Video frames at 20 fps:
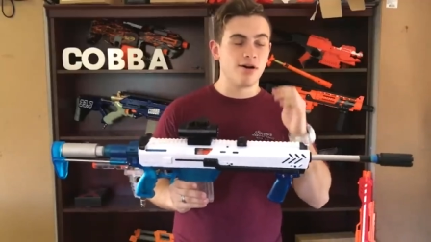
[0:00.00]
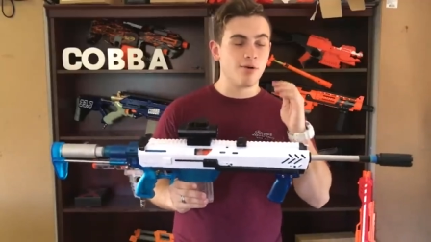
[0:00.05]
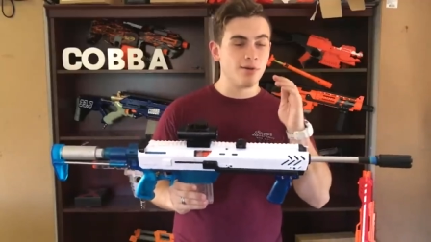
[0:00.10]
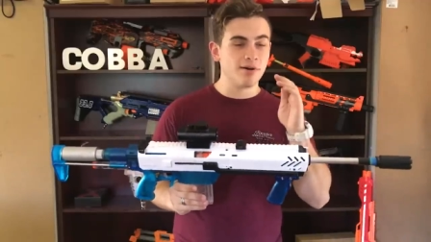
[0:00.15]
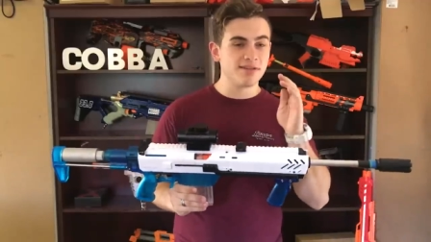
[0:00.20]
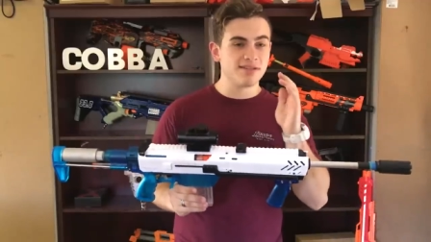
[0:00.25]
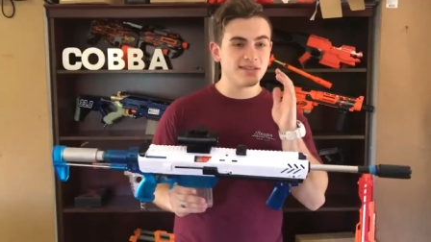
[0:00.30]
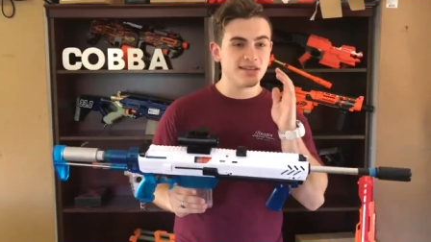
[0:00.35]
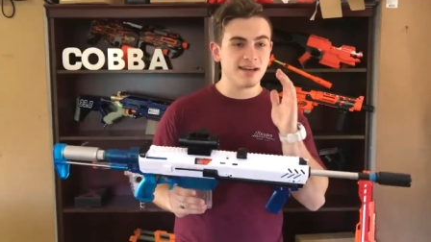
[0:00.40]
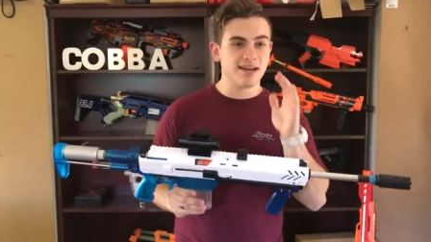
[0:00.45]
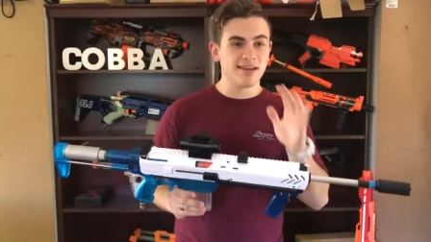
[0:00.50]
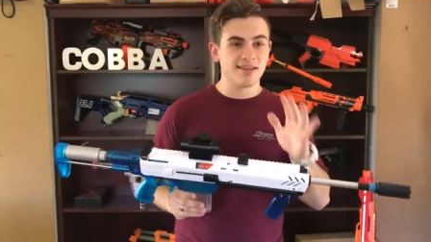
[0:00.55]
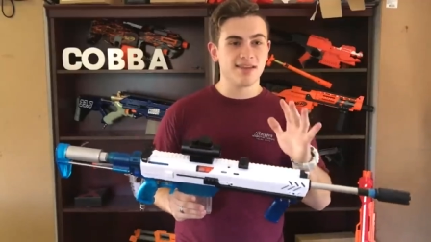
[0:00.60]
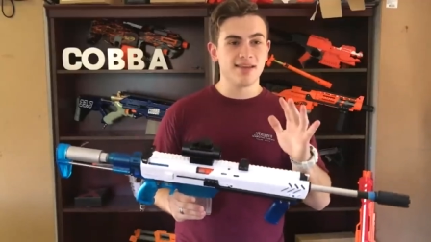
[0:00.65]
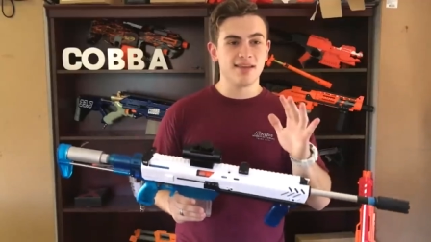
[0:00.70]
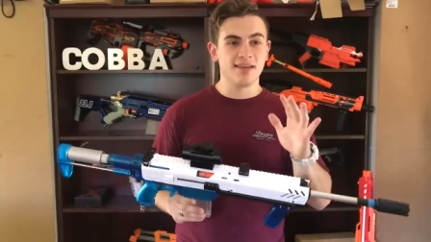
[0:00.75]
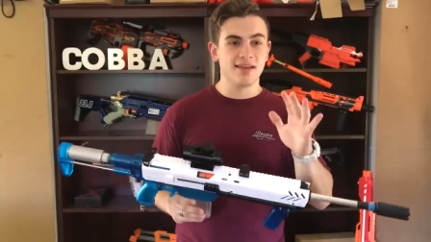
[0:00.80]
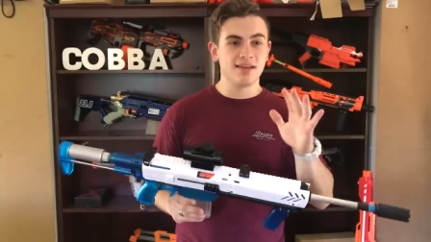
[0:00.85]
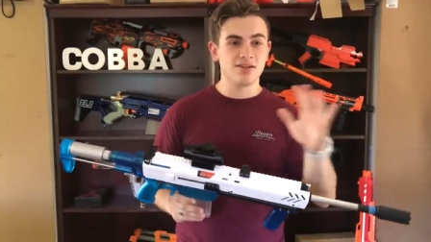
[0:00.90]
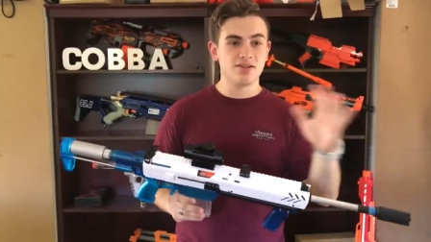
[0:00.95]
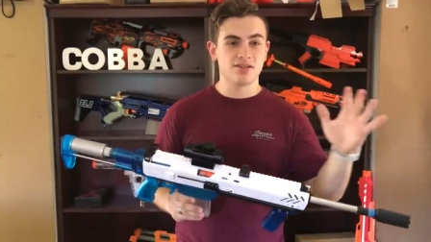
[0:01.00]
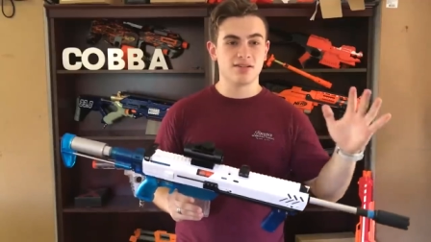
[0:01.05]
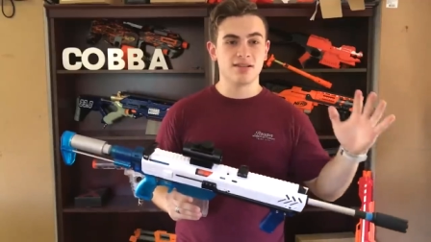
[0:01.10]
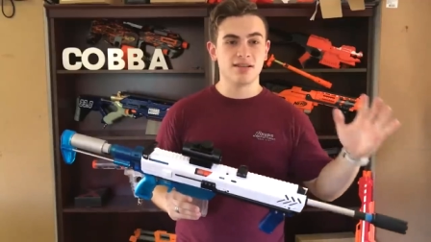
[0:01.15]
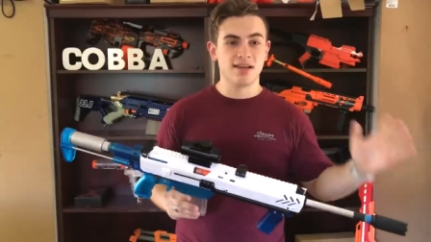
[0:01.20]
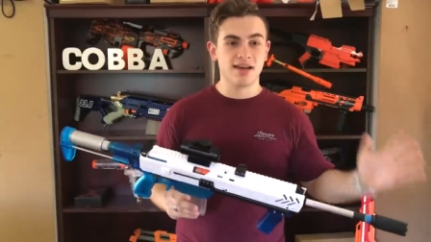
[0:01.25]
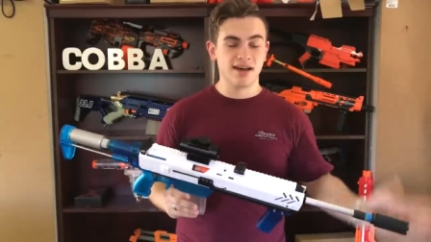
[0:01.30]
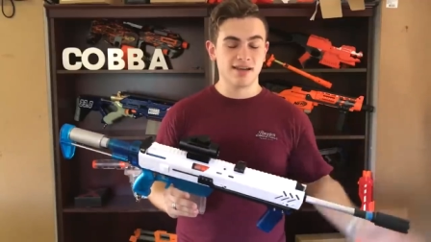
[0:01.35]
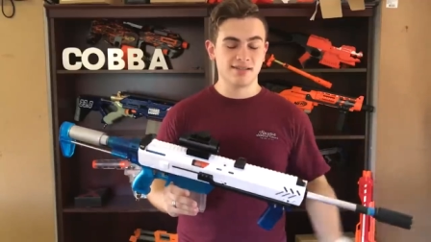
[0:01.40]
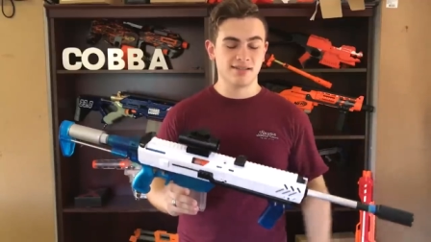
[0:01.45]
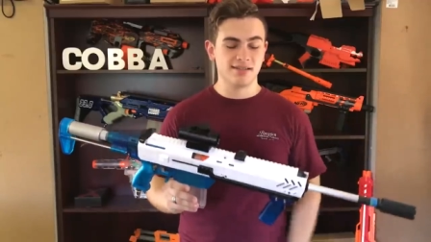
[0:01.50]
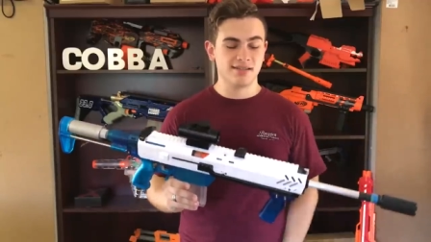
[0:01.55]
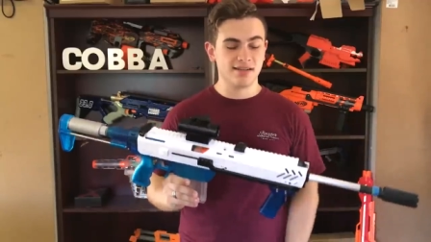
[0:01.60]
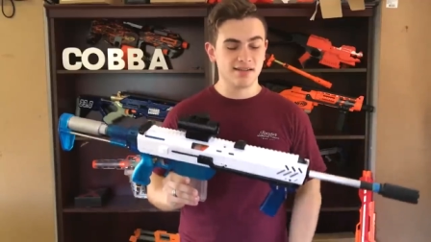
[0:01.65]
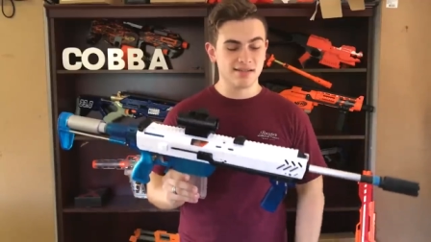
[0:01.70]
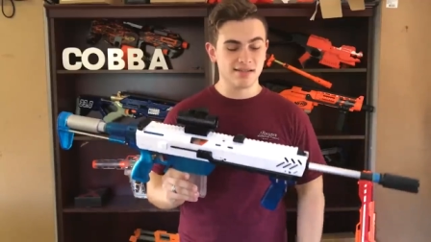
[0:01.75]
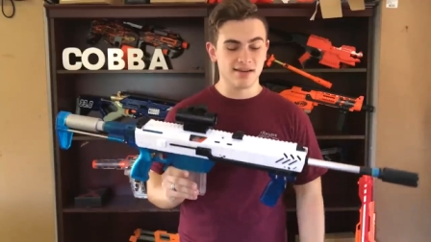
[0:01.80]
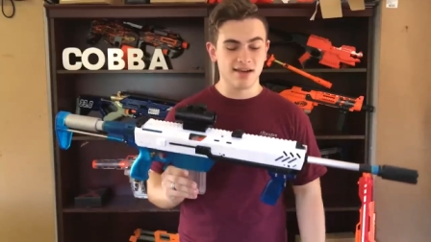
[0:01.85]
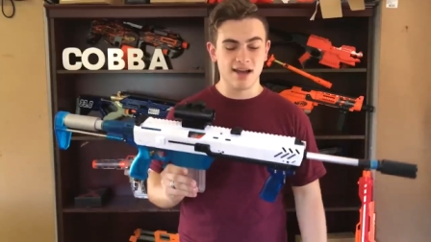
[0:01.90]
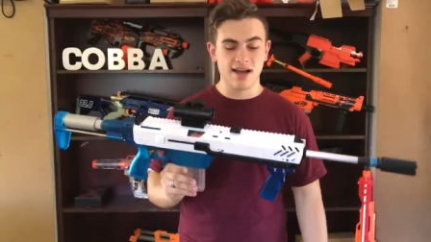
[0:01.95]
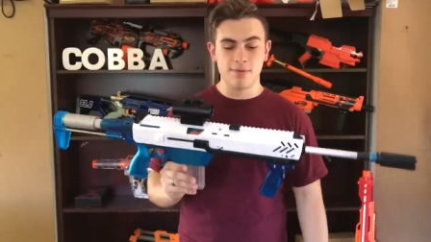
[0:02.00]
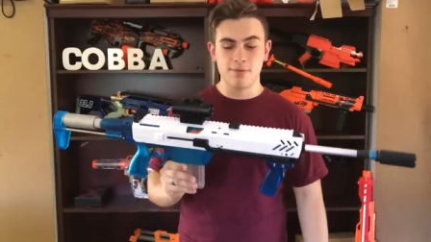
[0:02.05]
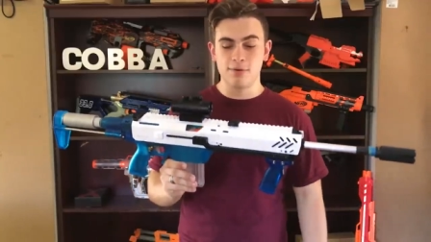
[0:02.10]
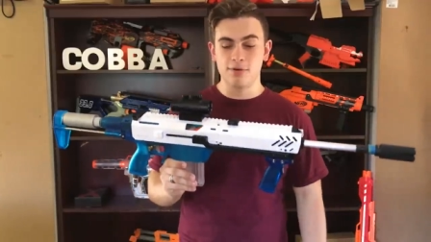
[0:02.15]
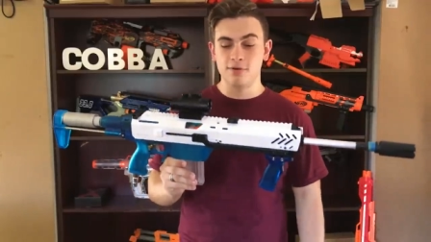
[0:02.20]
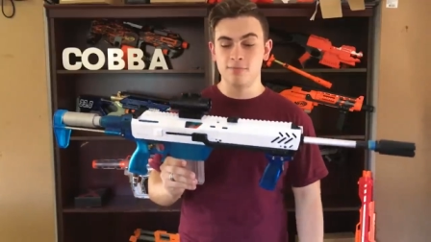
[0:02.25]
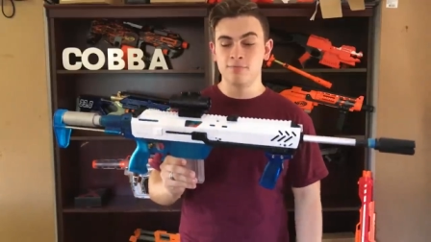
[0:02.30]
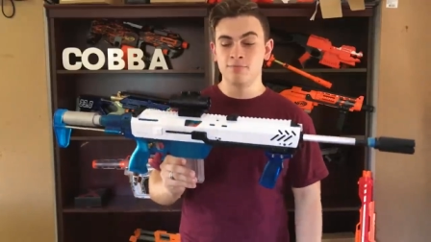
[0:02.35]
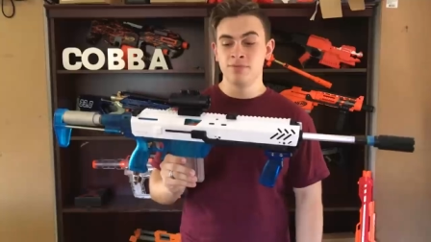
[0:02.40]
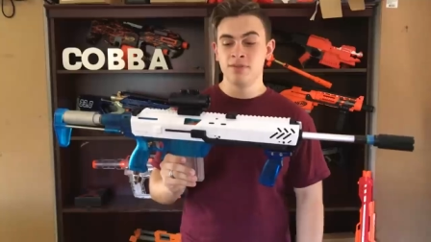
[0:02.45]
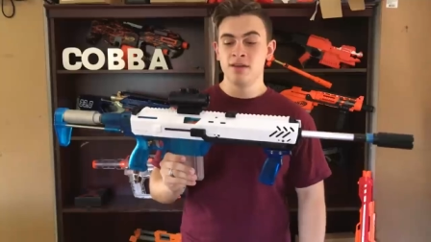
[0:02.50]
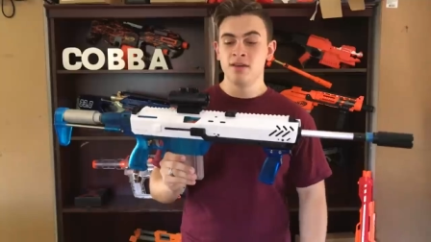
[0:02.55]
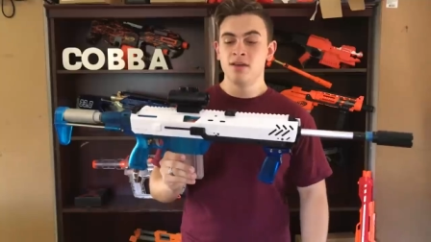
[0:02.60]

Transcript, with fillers: I won't say anything yet, just in case it doesn't happen.